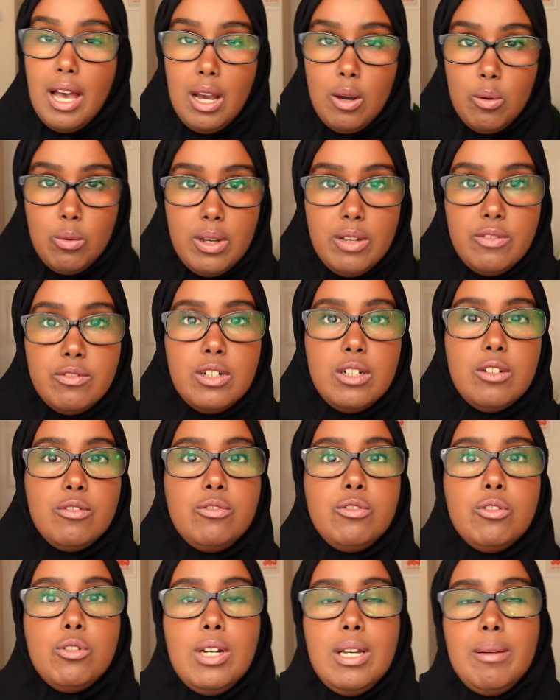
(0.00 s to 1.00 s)
However,
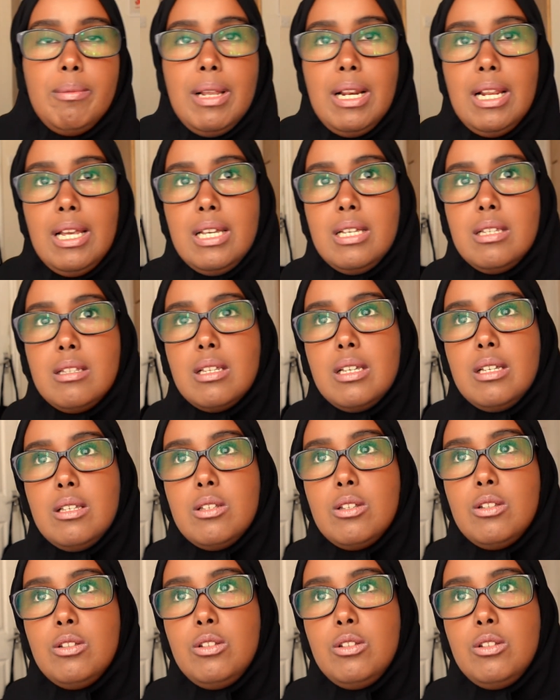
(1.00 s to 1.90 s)
for M L As, it's